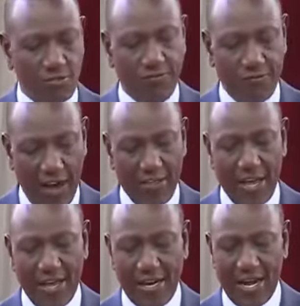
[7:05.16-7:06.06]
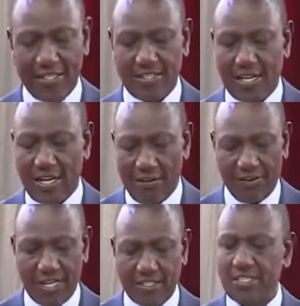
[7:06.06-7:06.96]
to further enhance the
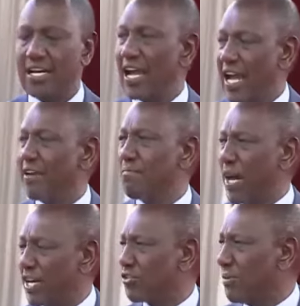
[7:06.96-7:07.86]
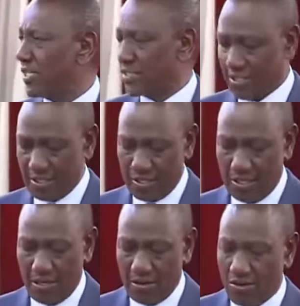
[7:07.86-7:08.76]
governance and management
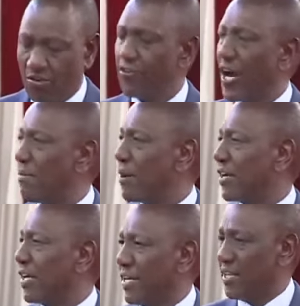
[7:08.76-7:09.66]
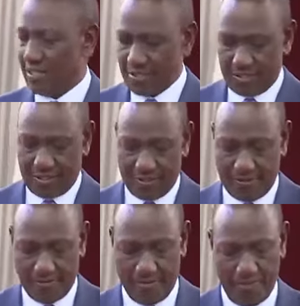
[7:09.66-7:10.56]
of urban areas
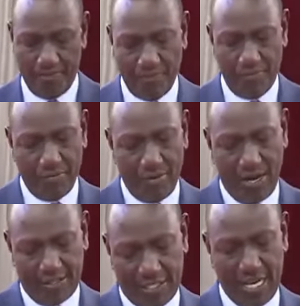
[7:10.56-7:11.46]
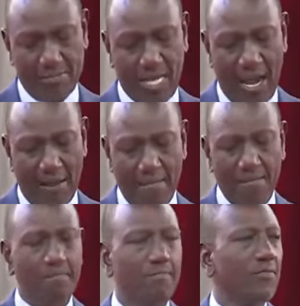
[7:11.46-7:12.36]
the same time,
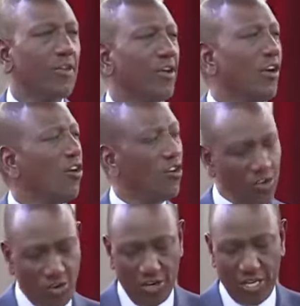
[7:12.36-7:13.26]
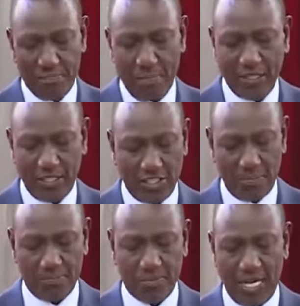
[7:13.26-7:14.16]
ongoing
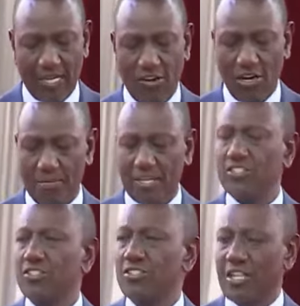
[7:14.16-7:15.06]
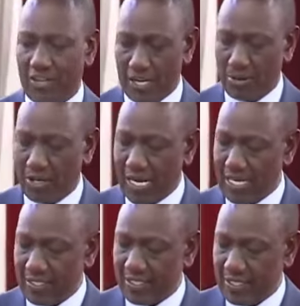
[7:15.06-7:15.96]
partnerships and collaborations have enabled
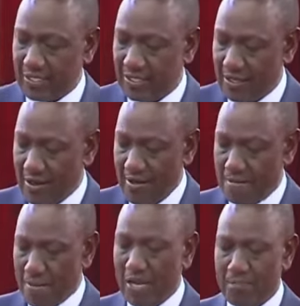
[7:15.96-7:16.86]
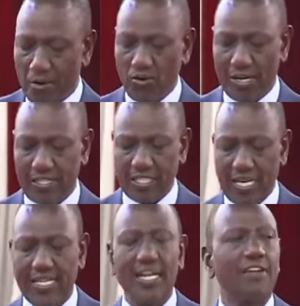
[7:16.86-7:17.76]
us make progress
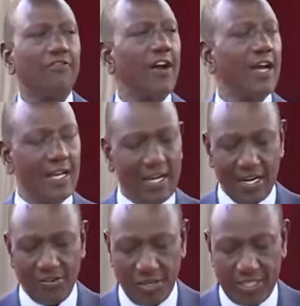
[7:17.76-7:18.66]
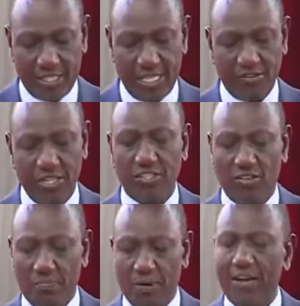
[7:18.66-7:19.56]
in identifying and addressing
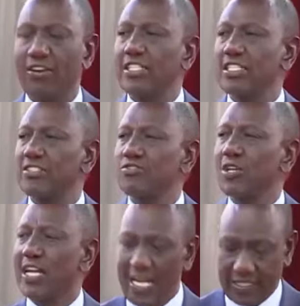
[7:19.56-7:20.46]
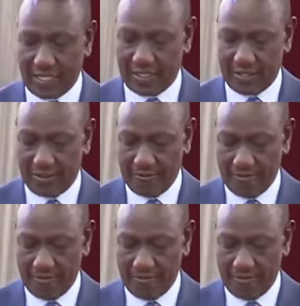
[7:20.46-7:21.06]
critical priorities related